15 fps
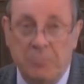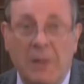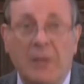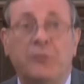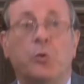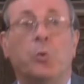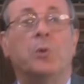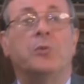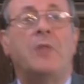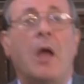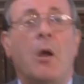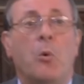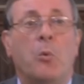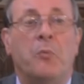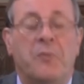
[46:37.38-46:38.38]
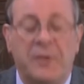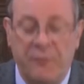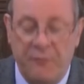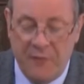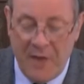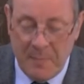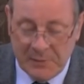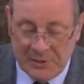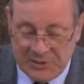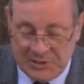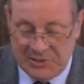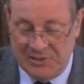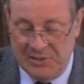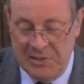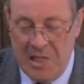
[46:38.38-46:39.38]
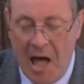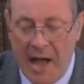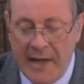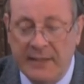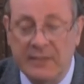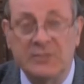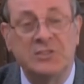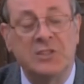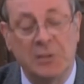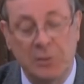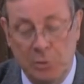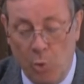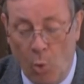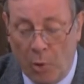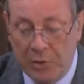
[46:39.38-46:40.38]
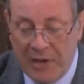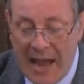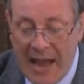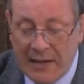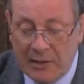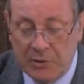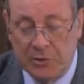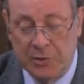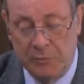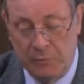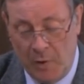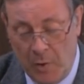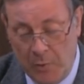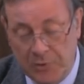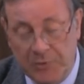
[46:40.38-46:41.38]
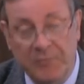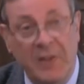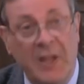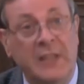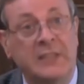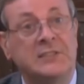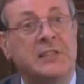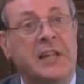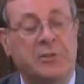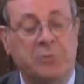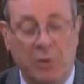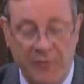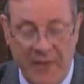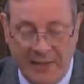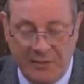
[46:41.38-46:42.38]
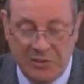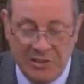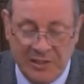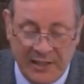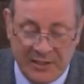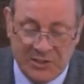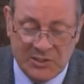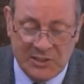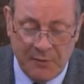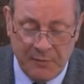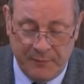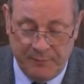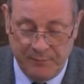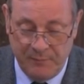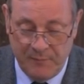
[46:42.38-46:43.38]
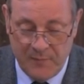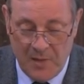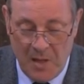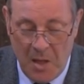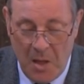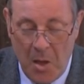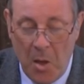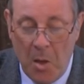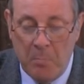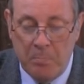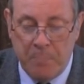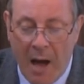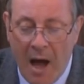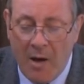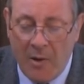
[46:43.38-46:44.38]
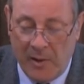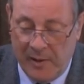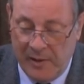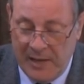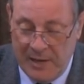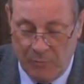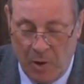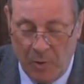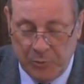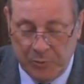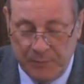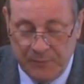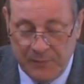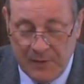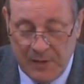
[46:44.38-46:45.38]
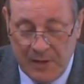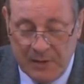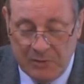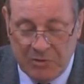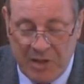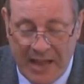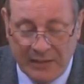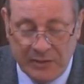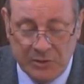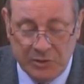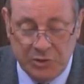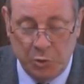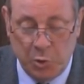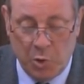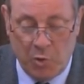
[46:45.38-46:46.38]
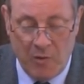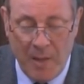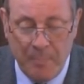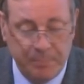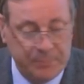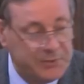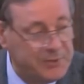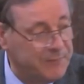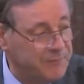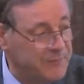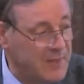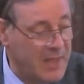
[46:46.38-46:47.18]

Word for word: Many of you will know the famous lines that Lord Acton wrote in his letter of 1887. Power, he wrote, tends to corrupt,